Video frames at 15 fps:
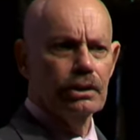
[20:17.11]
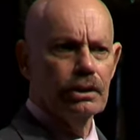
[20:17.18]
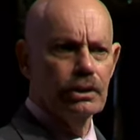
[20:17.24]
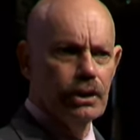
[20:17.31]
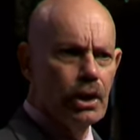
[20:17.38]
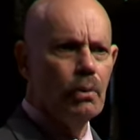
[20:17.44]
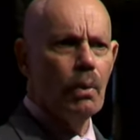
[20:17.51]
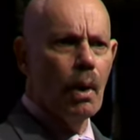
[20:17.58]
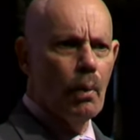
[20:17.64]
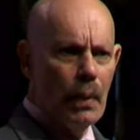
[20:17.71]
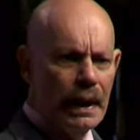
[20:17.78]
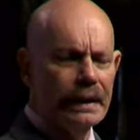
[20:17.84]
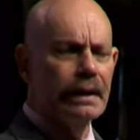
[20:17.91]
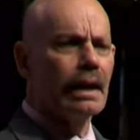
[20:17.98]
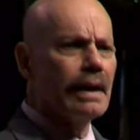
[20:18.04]
you will
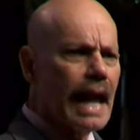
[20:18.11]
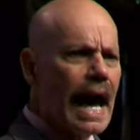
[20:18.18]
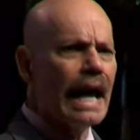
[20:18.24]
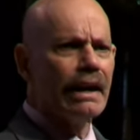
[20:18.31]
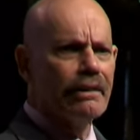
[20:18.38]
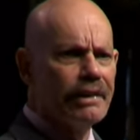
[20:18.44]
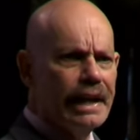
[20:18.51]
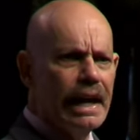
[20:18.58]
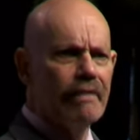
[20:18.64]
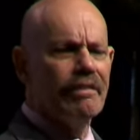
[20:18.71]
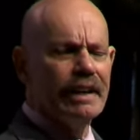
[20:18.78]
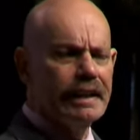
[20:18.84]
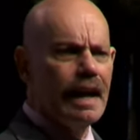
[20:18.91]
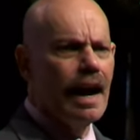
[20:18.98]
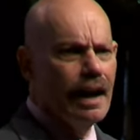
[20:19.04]
win the lottery
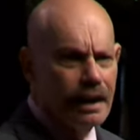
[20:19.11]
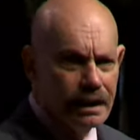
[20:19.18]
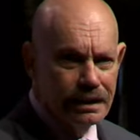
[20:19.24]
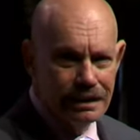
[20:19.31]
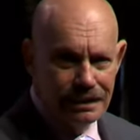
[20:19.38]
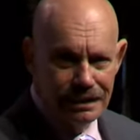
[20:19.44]
every day.